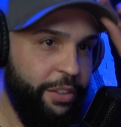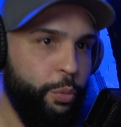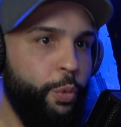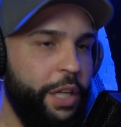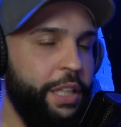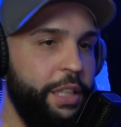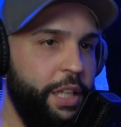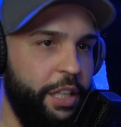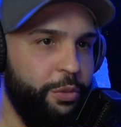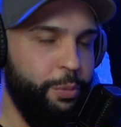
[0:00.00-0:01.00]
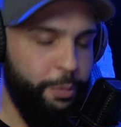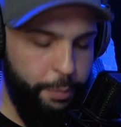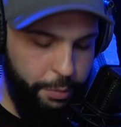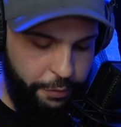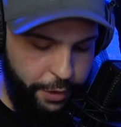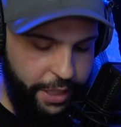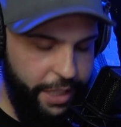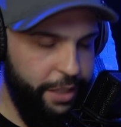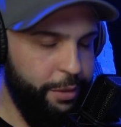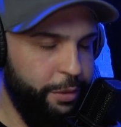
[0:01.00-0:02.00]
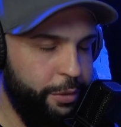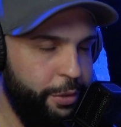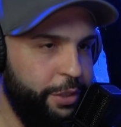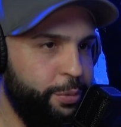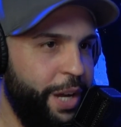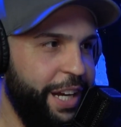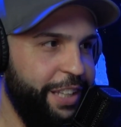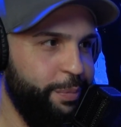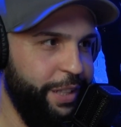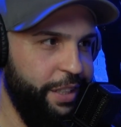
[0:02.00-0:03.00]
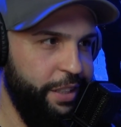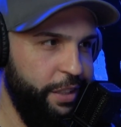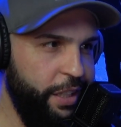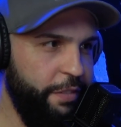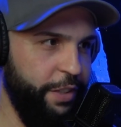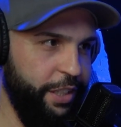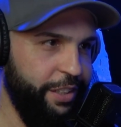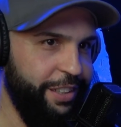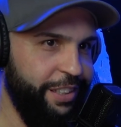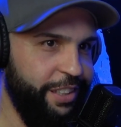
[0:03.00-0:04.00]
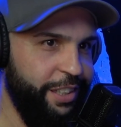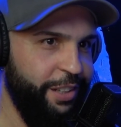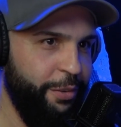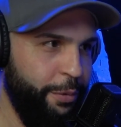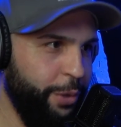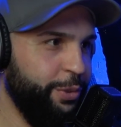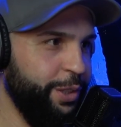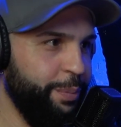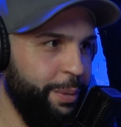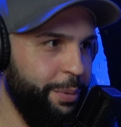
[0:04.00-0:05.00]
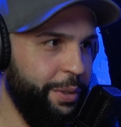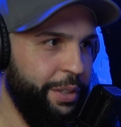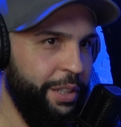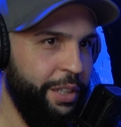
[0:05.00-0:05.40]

That's what he does. Freaking Chris Rock has made a living roasting people,